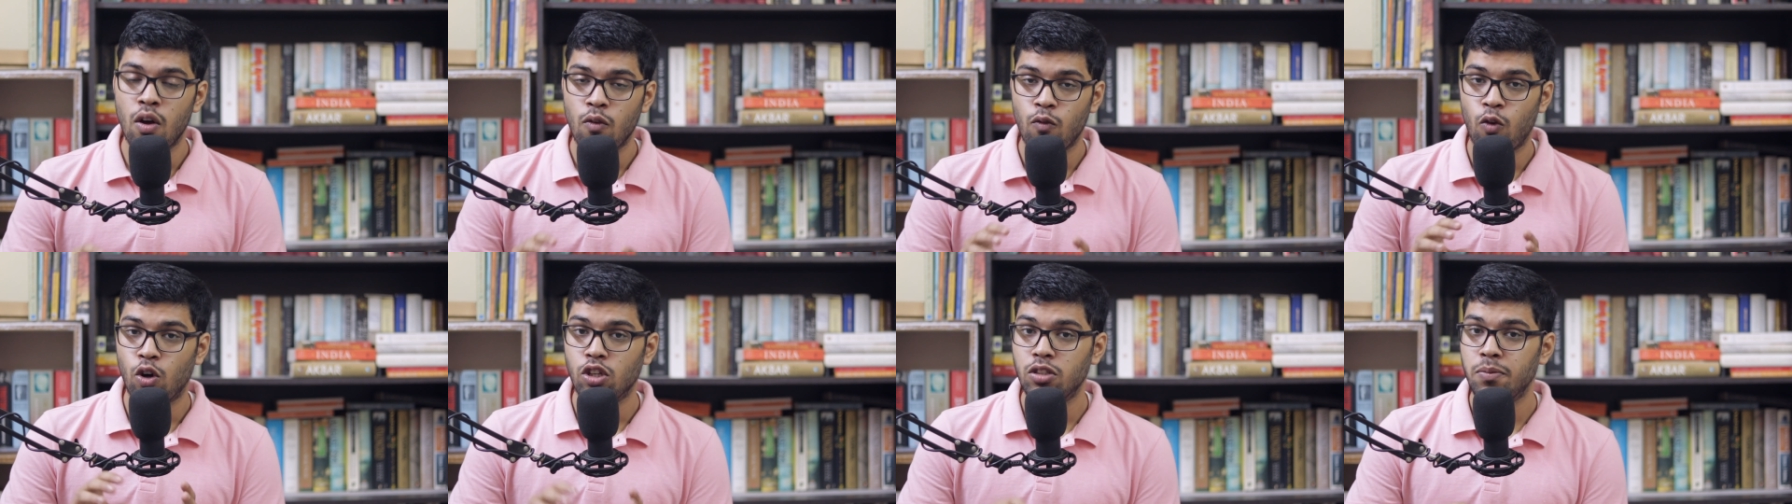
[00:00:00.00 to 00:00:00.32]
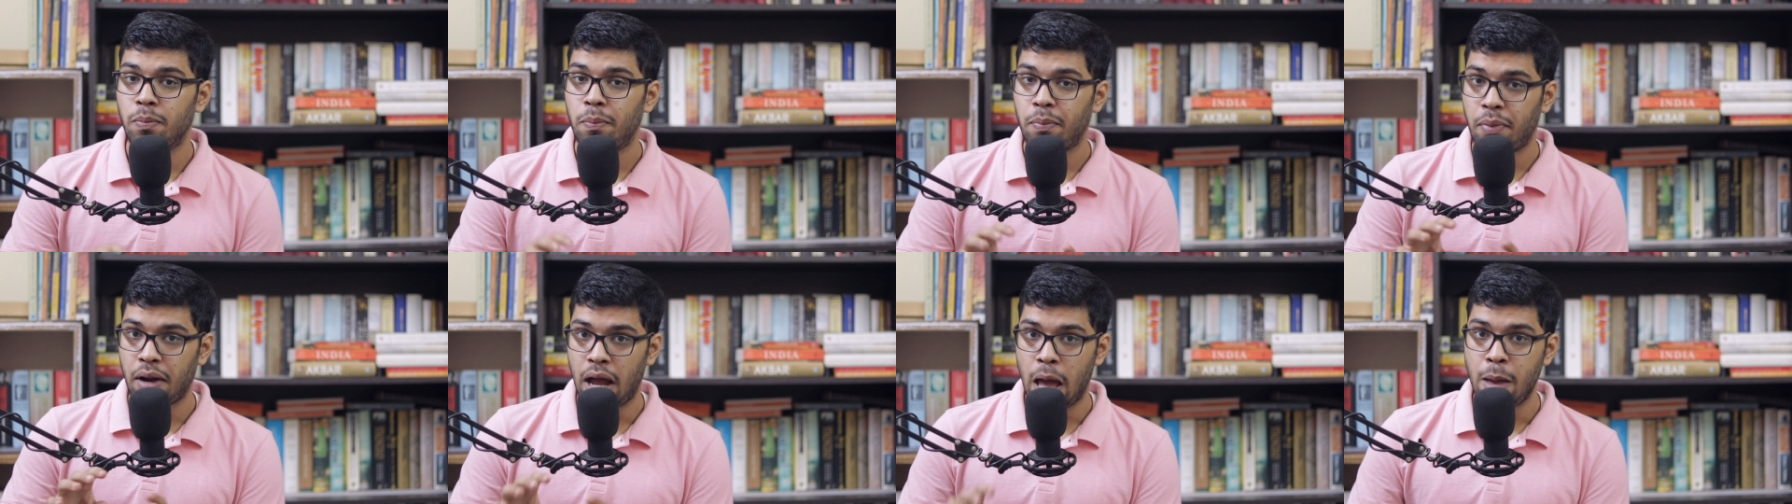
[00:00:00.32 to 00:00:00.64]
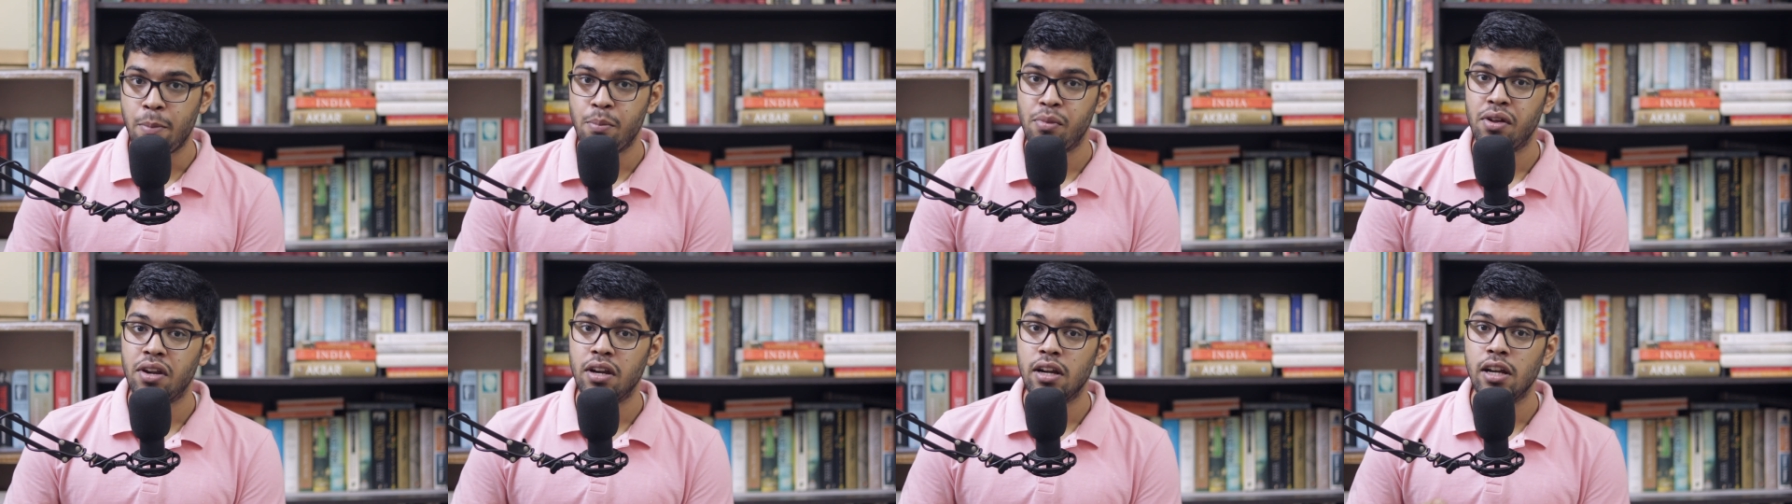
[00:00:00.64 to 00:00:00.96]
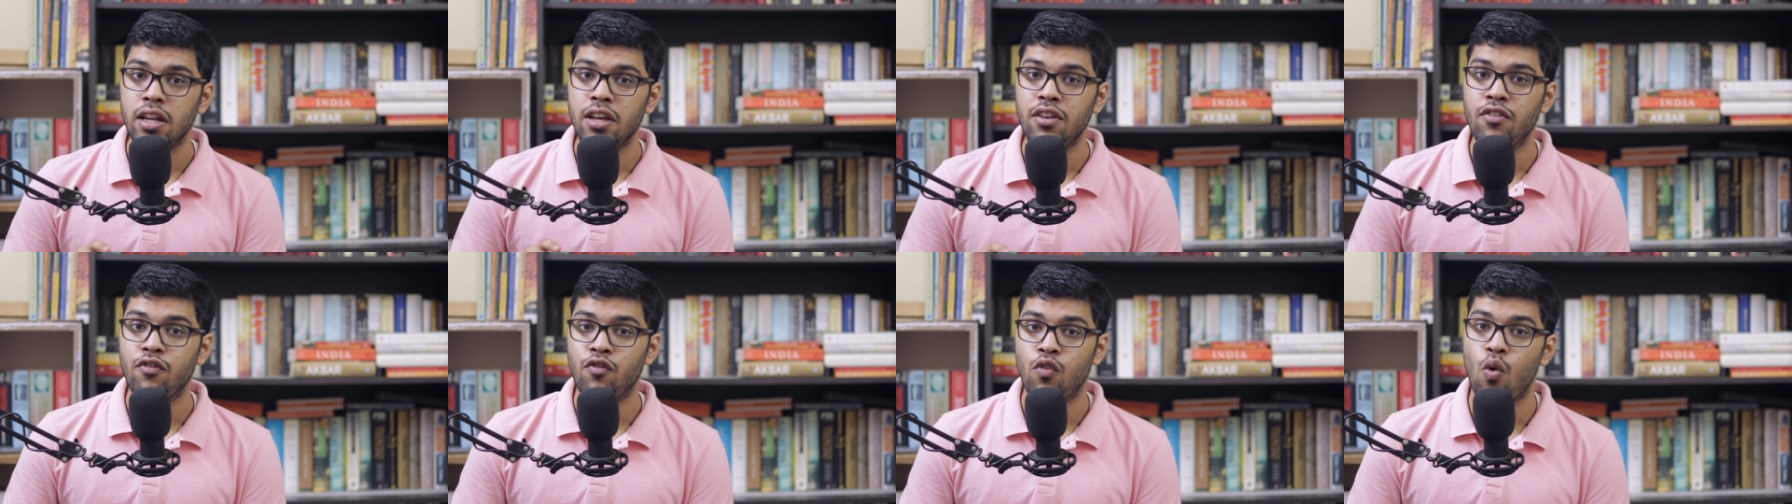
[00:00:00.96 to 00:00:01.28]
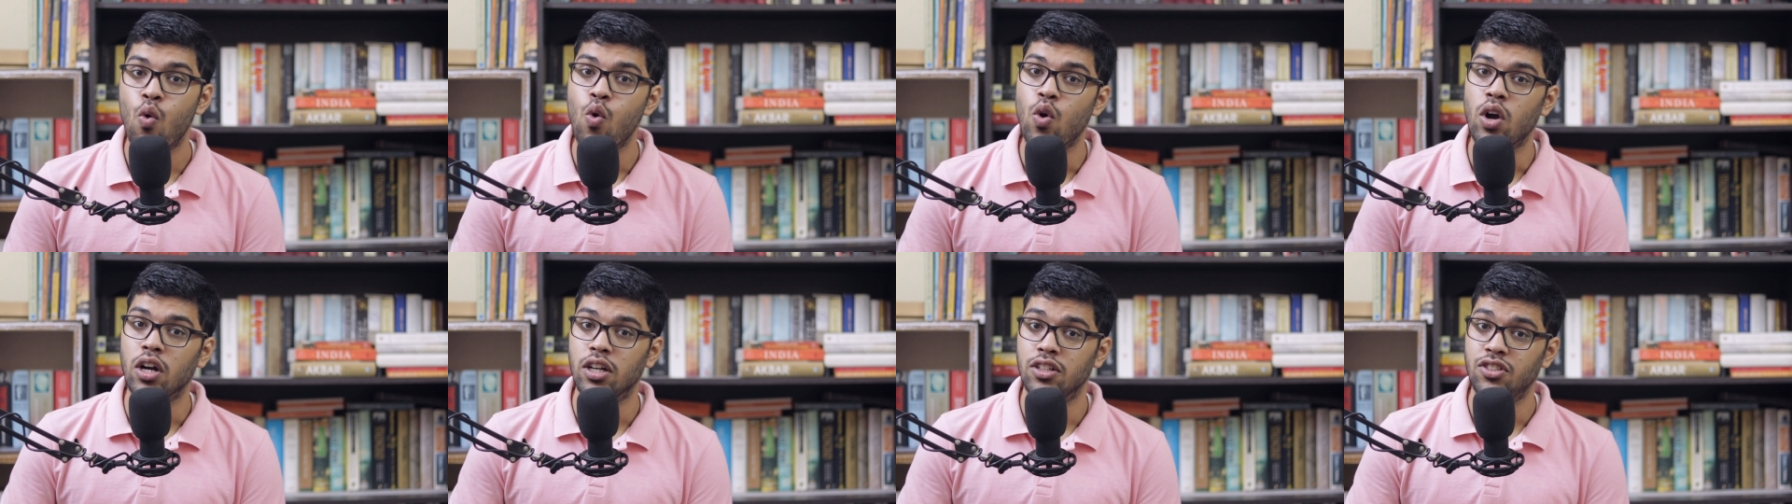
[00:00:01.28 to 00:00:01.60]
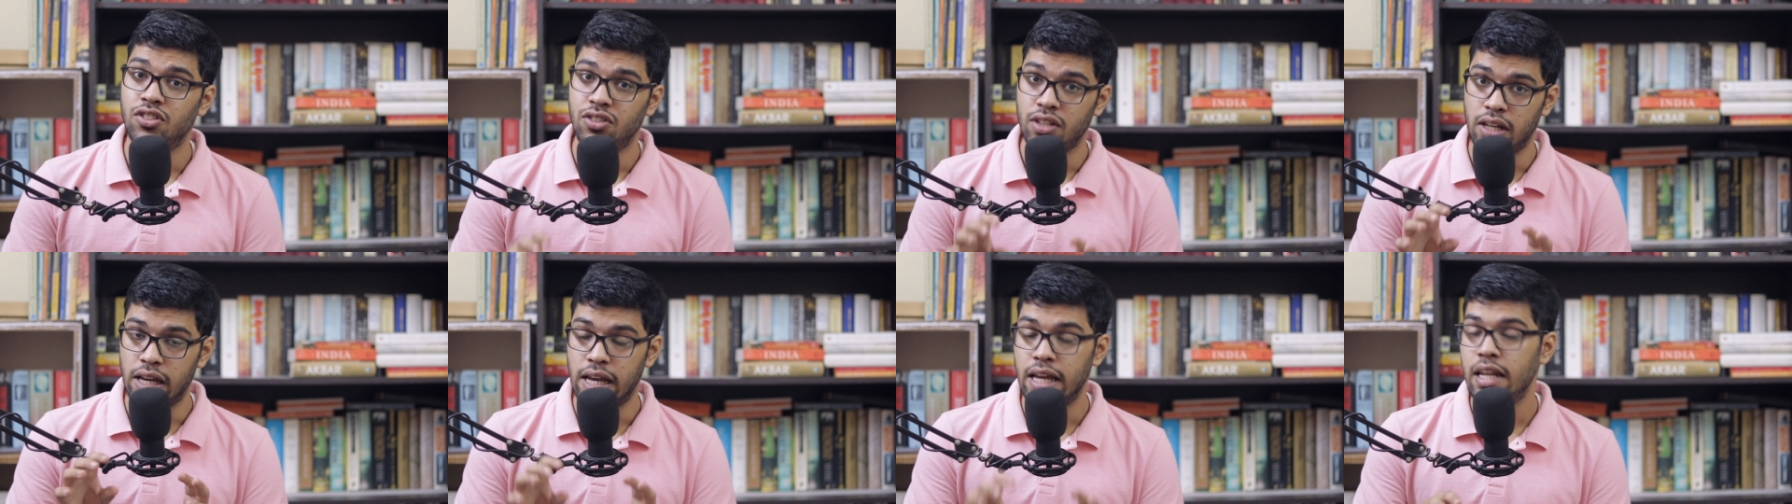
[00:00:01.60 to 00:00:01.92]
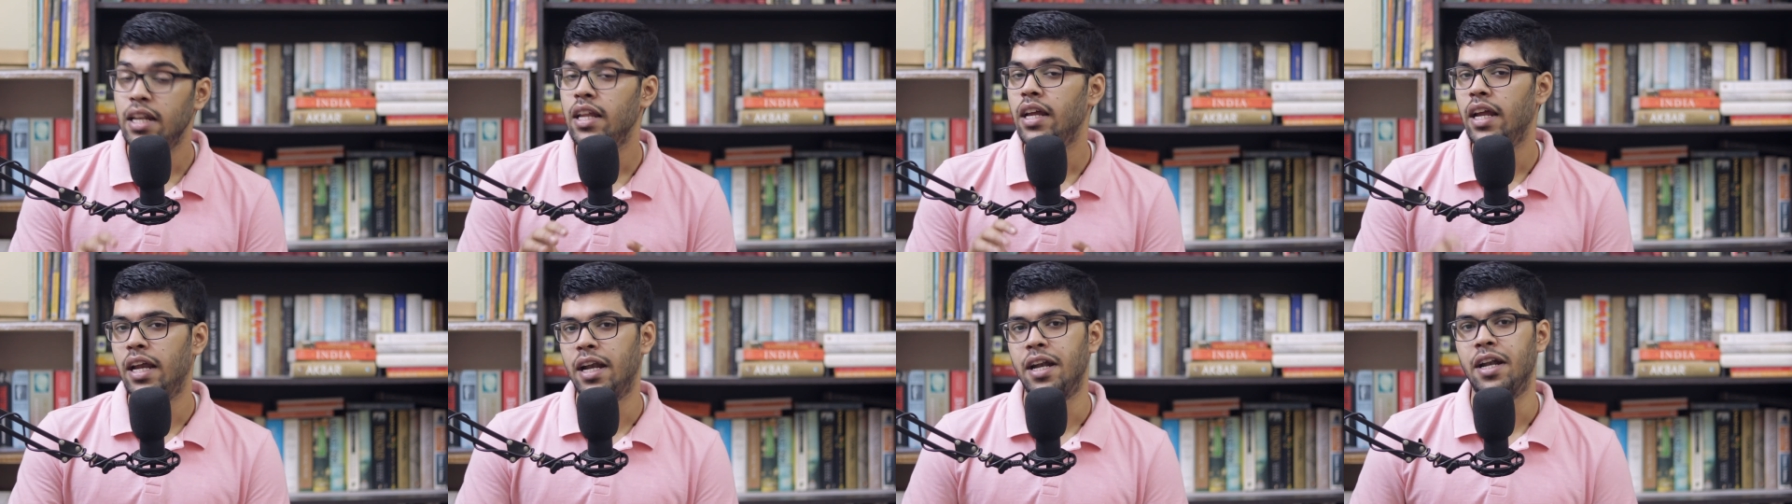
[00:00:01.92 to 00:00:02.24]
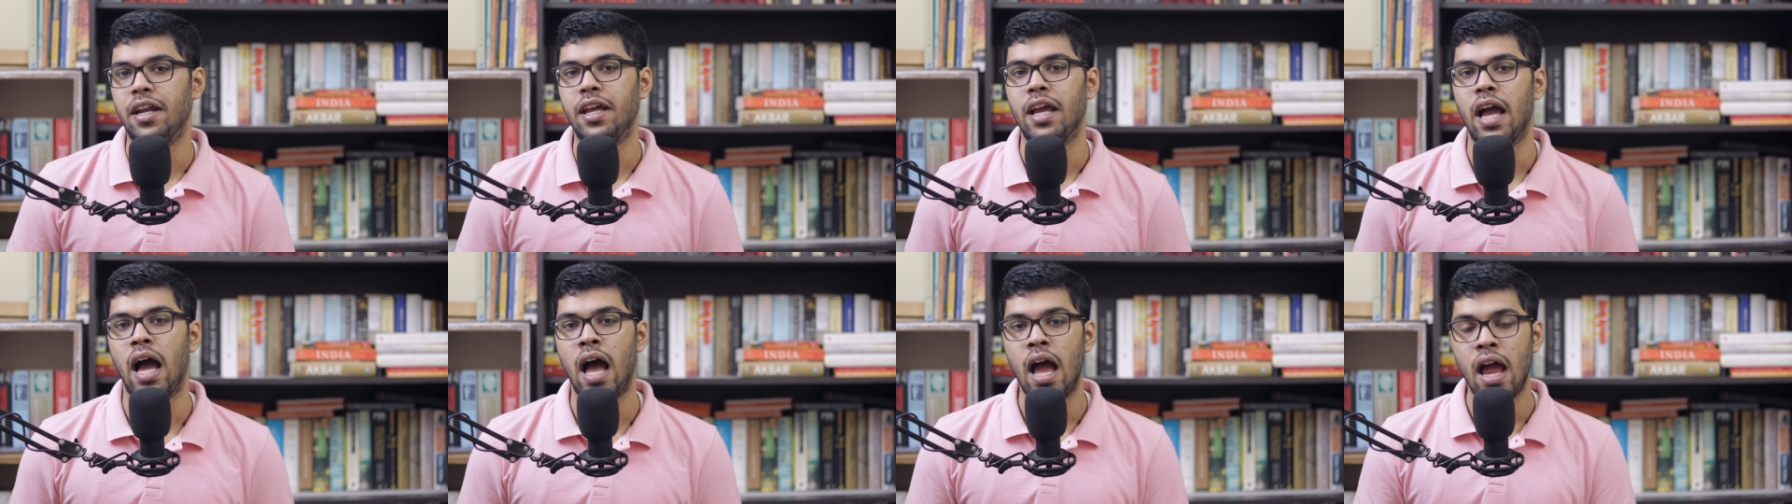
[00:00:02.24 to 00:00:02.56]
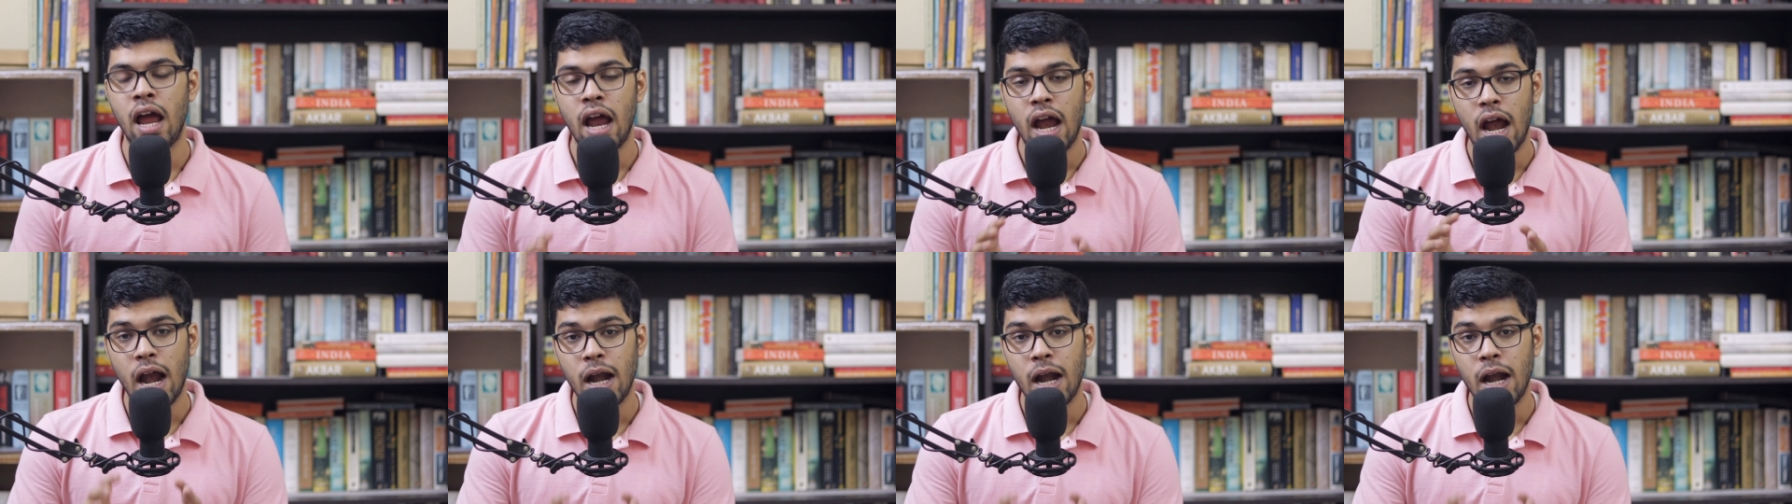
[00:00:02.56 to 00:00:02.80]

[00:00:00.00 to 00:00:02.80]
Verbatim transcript: was primarily focused in India